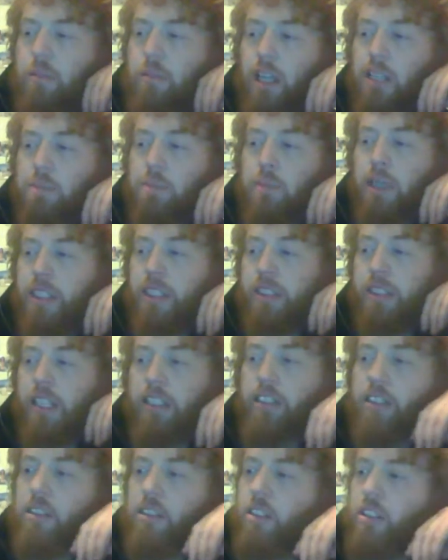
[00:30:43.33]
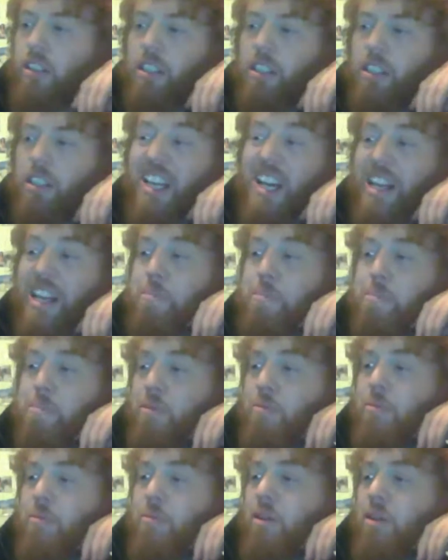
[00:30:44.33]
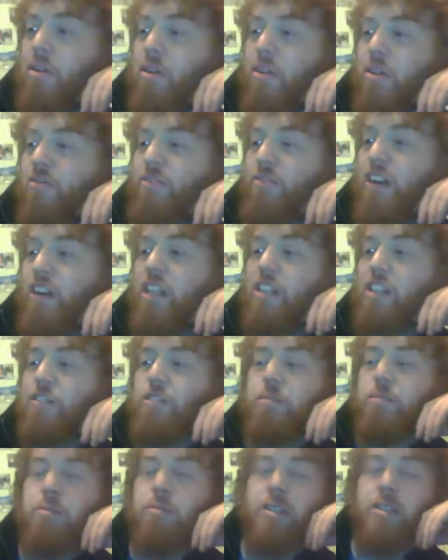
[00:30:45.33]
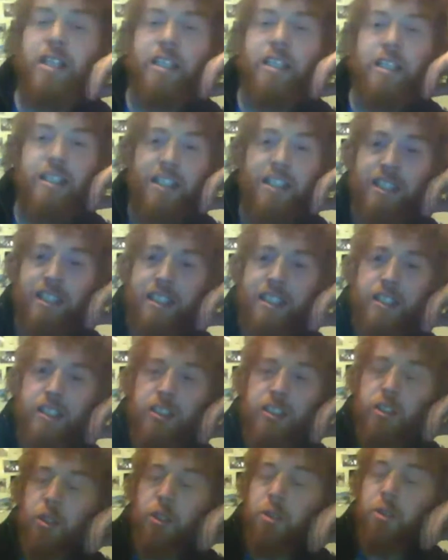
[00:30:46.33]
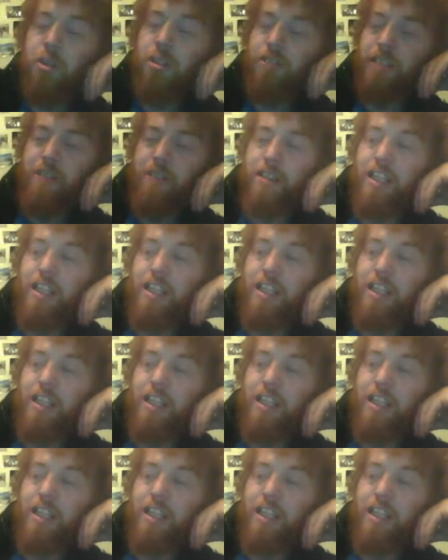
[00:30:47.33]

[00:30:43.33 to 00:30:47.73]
That's Brass Castle, so you're getting the value for money. £2.25.